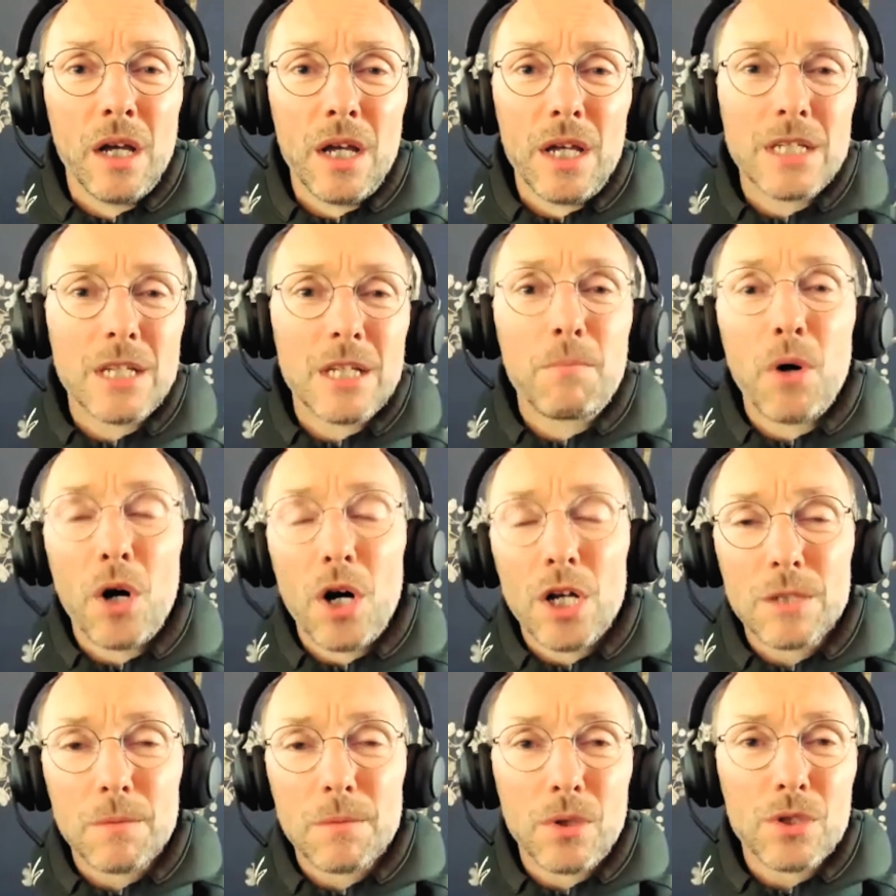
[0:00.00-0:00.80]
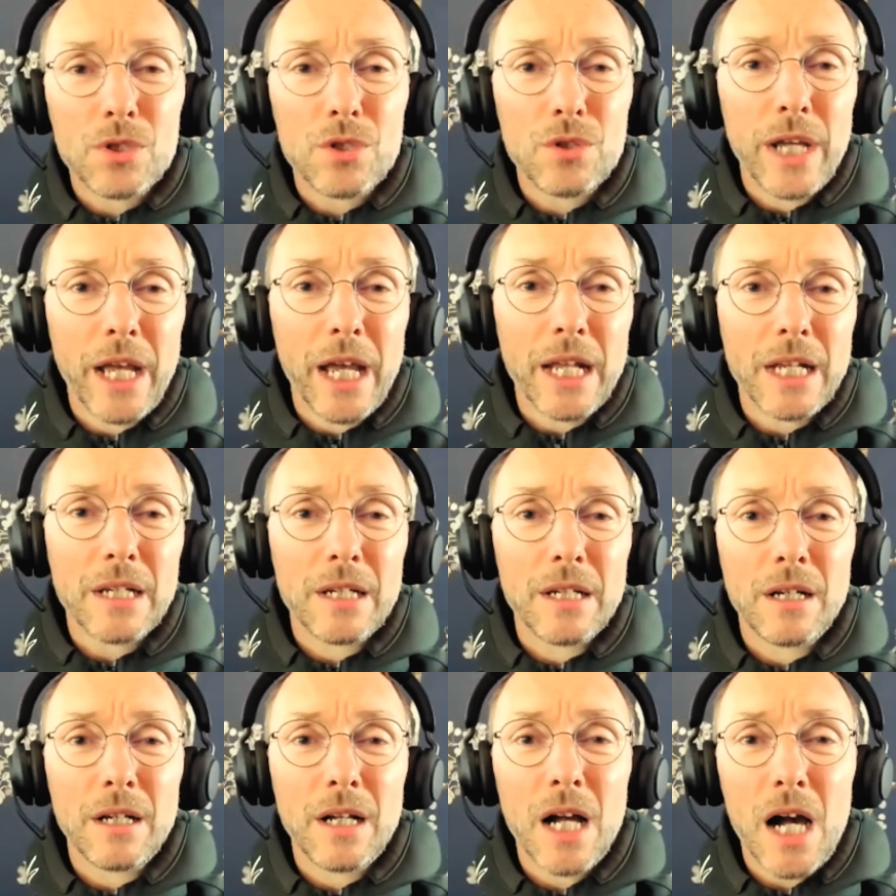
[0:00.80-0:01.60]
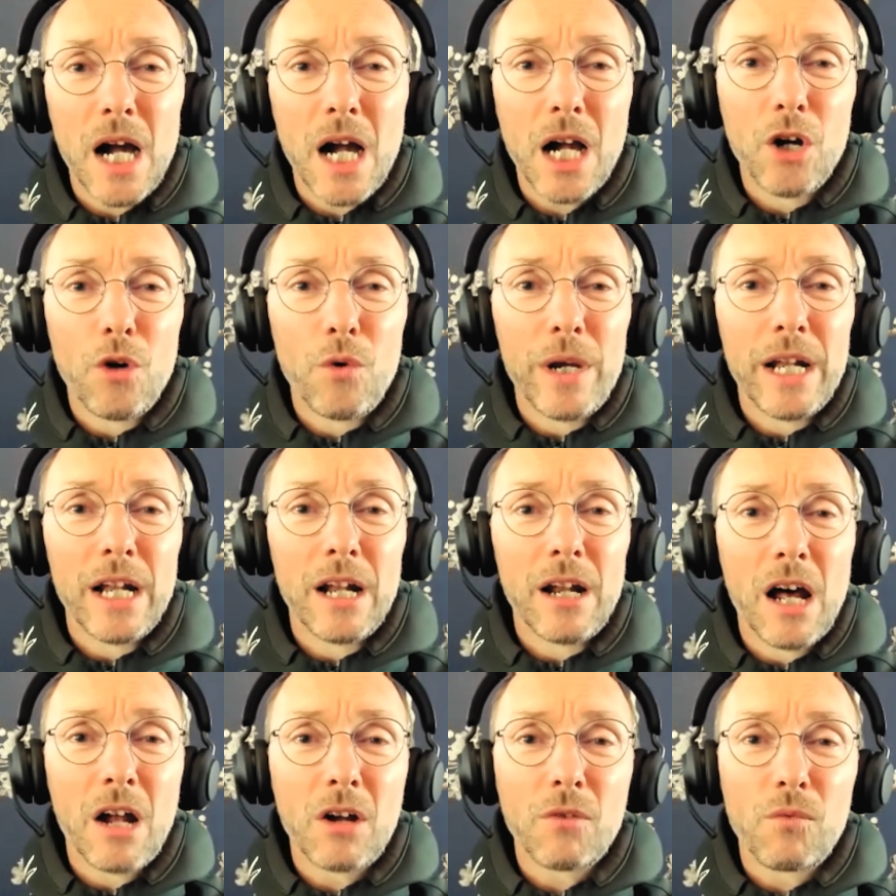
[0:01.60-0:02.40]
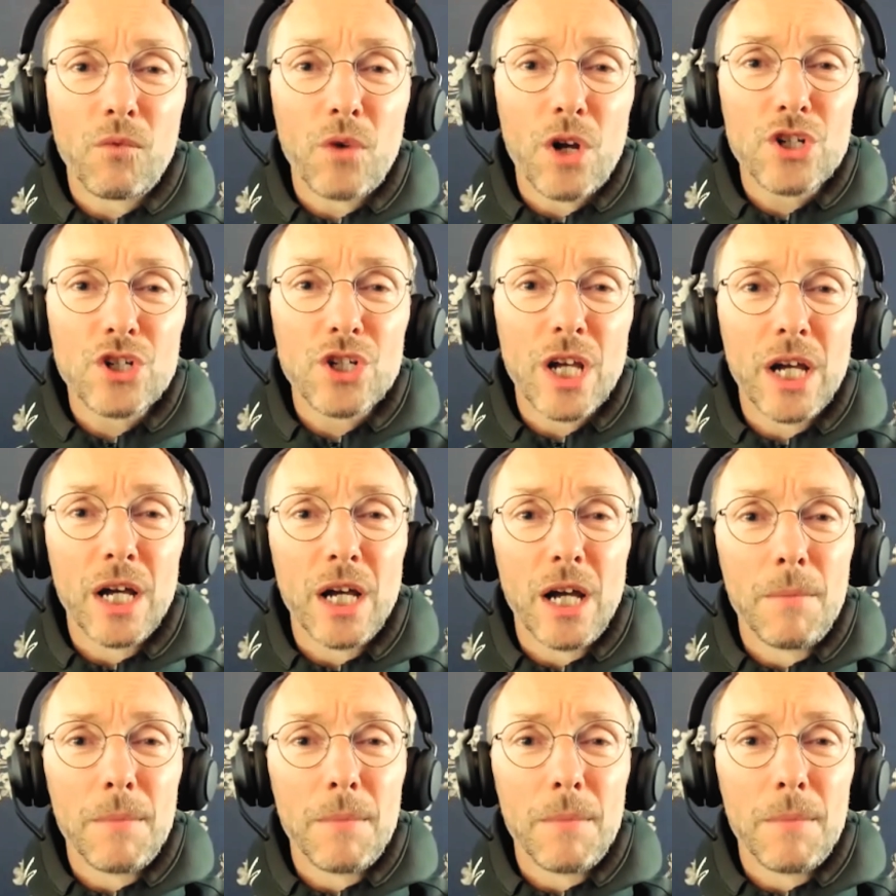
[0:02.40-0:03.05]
is it possible to get cargo in and out of Russia?